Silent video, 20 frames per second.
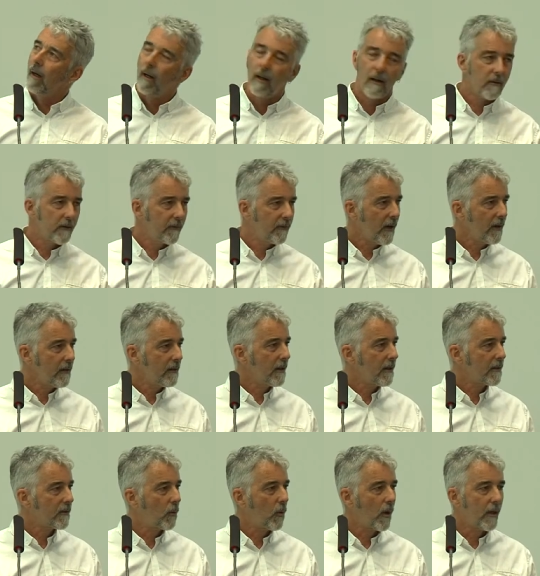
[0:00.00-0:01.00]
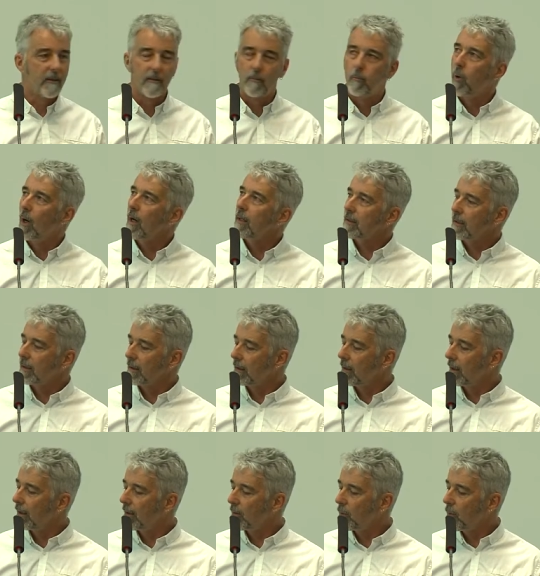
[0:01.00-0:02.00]
I was finding that's quite depressing.
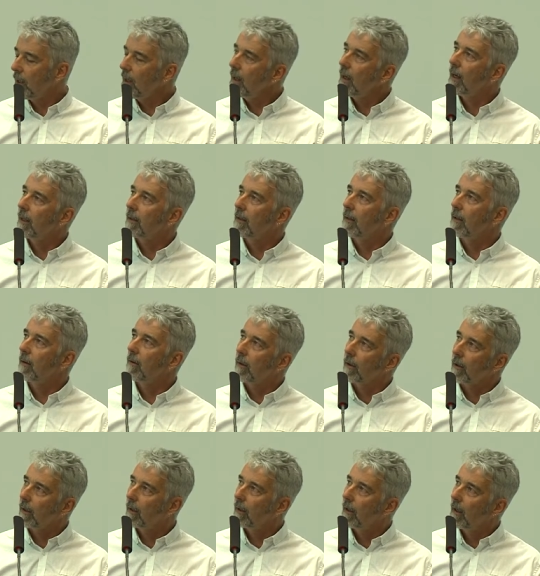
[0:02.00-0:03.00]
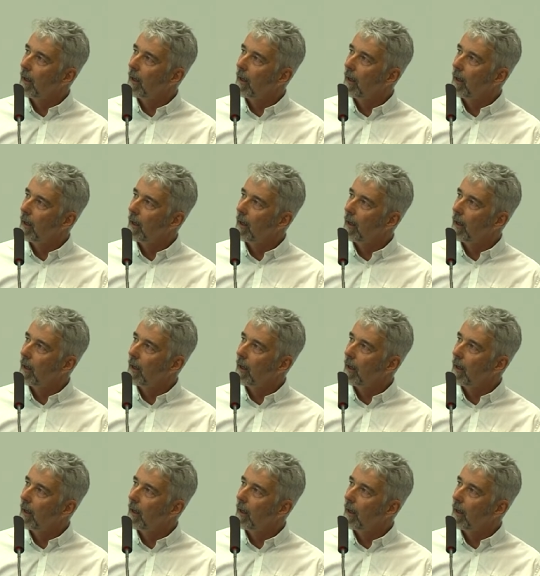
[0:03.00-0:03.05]
And then when I had a look